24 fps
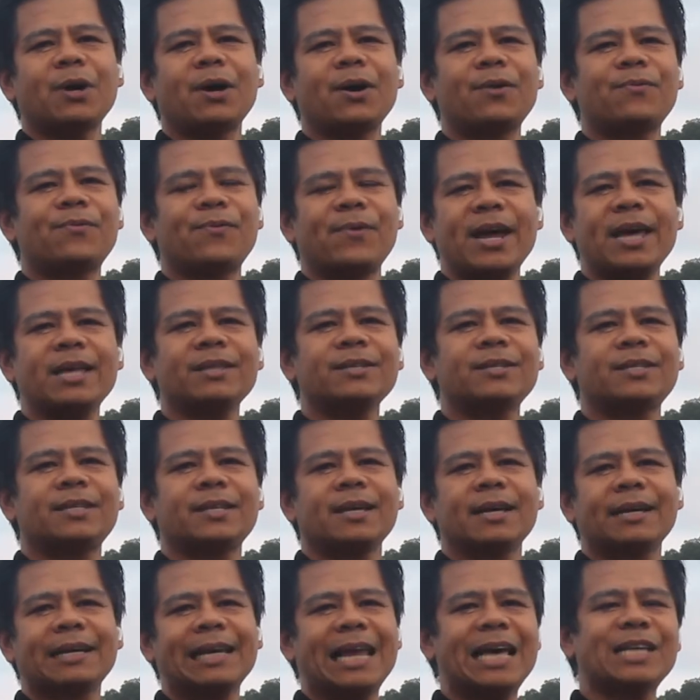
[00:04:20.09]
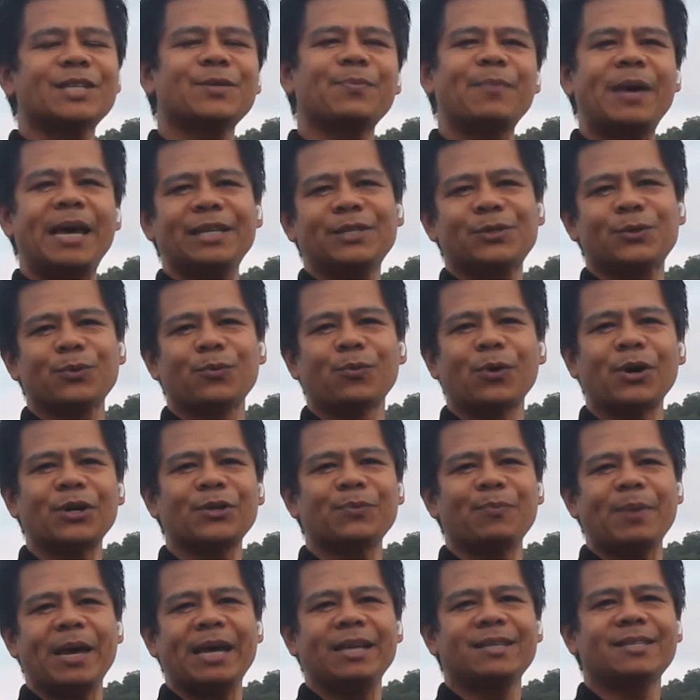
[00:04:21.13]
to our friends, classmates,
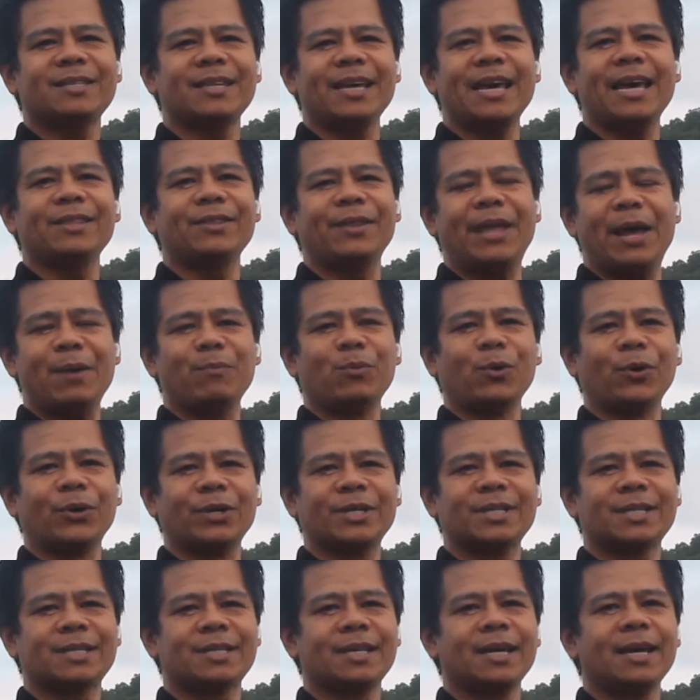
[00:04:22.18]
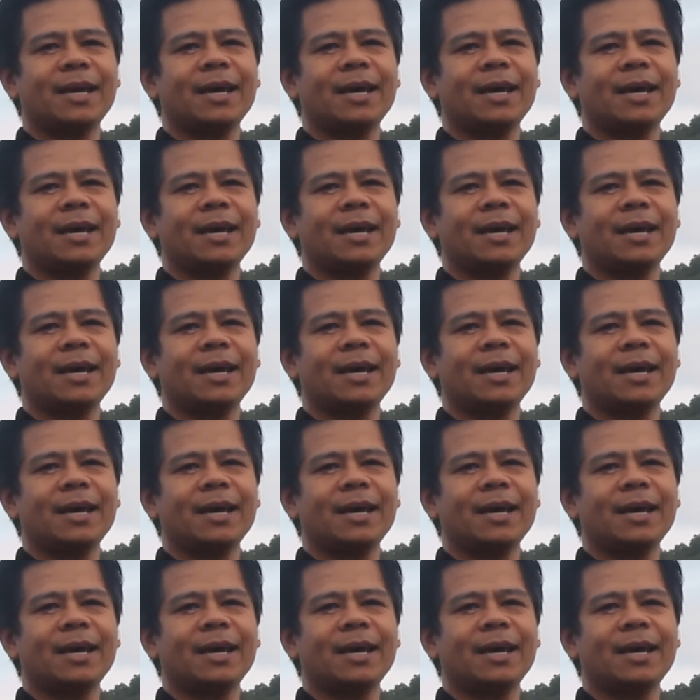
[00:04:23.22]
workmates, and neighbors.